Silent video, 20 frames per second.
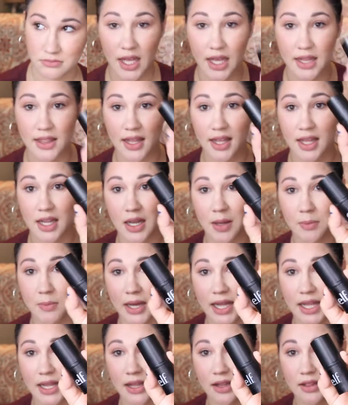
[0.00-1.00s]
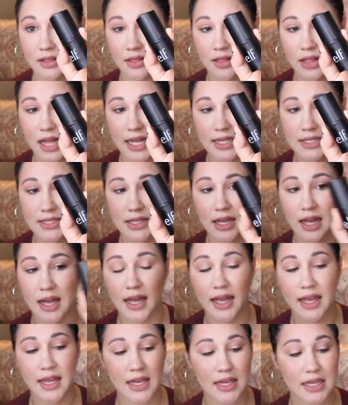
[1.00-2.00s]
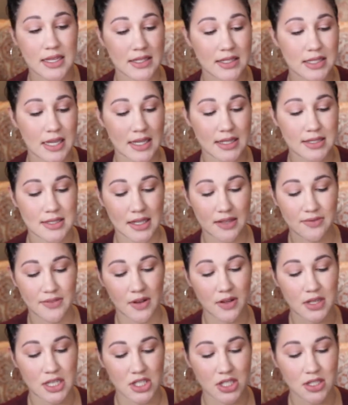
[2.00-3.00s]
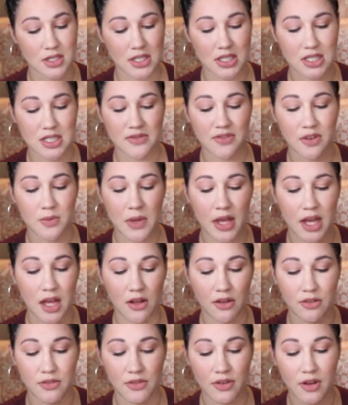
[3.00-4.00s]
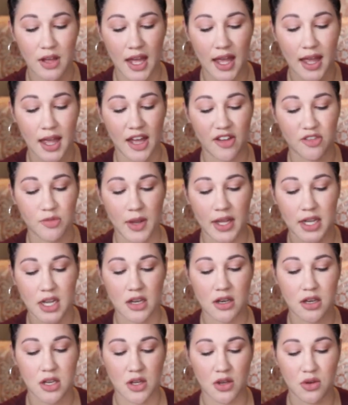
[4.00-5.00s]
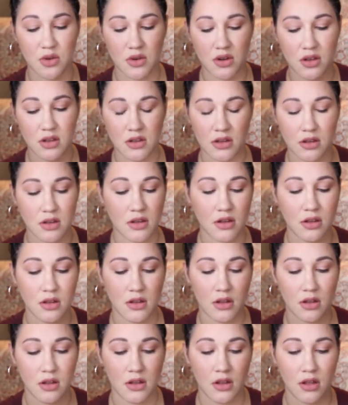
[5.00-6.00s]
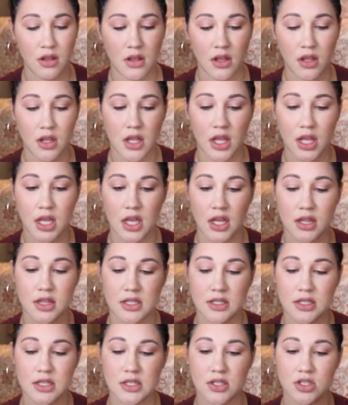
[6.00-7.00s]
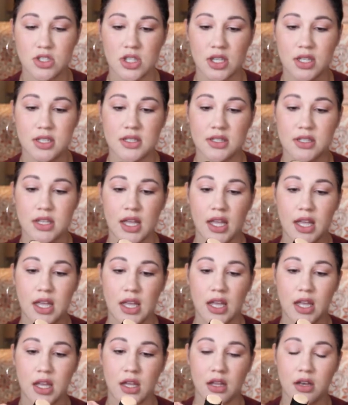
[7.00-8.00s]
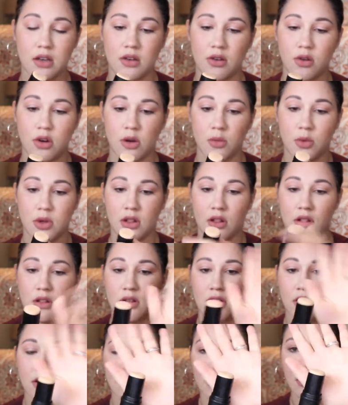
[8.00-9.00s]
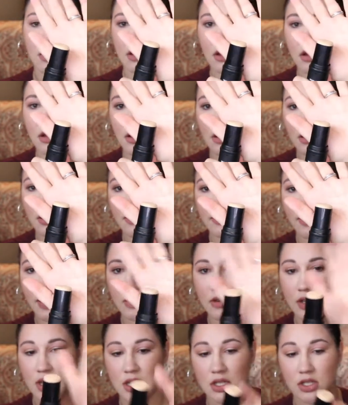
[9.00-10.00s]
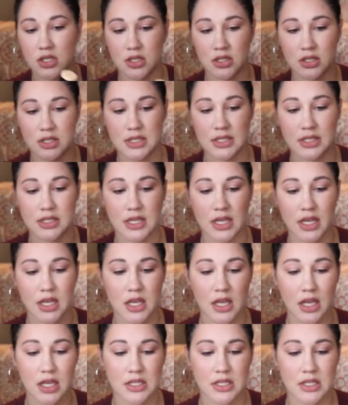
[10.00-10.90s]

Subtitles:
And then my last guy is a stick foundation. This is from E.L.F. I have mine in Nude. And this is just a normal foundation stick.